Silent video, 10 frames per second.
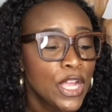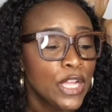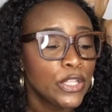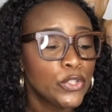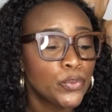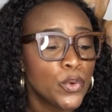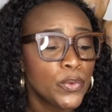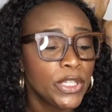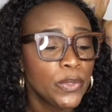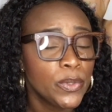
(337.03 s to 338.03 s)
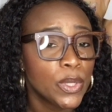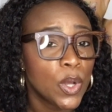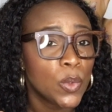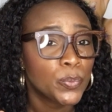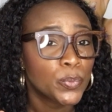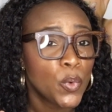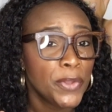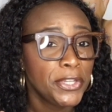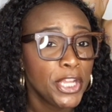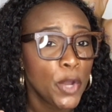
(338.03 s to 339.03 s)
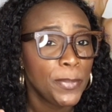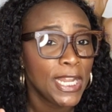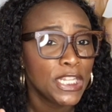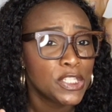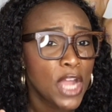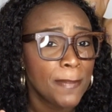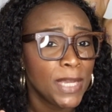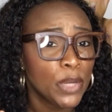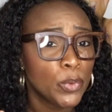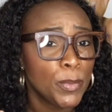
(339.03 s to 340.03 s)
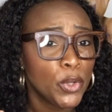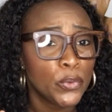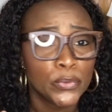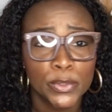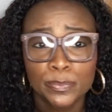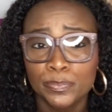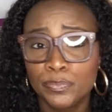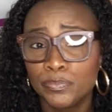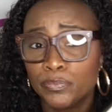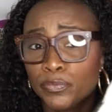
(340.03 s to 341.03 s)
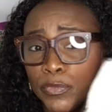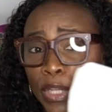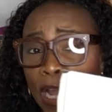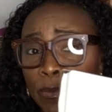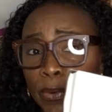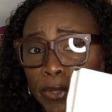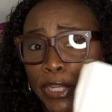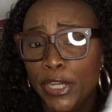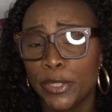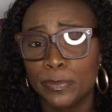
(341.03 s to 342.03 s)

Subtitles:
The true cuticle on the nail plate is not being removed. I wrote it here.